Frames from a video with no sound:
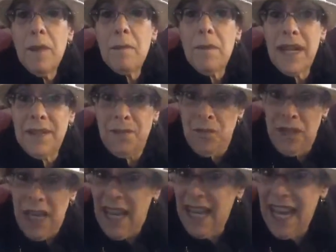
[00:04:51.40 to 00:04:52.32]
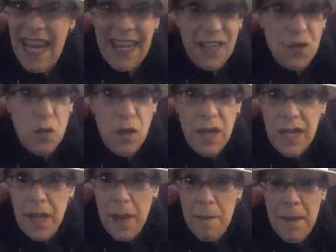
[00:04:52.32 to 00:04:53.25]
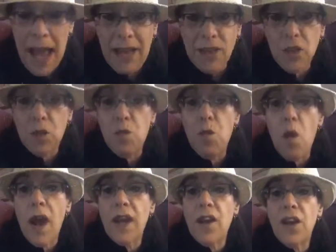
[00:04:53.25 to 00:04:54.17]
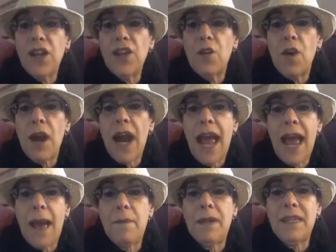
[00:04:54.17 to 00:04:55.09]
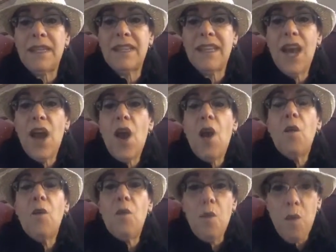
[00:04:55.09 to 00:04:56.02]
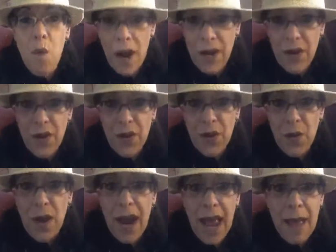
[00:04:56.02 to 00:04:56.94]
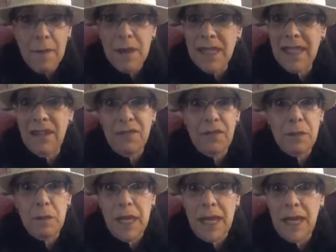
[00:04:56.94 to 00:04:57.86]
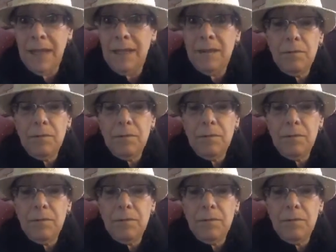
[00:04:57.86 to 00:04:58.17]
But again, it's all going to come back to what are your habits? What are your habits? And for me,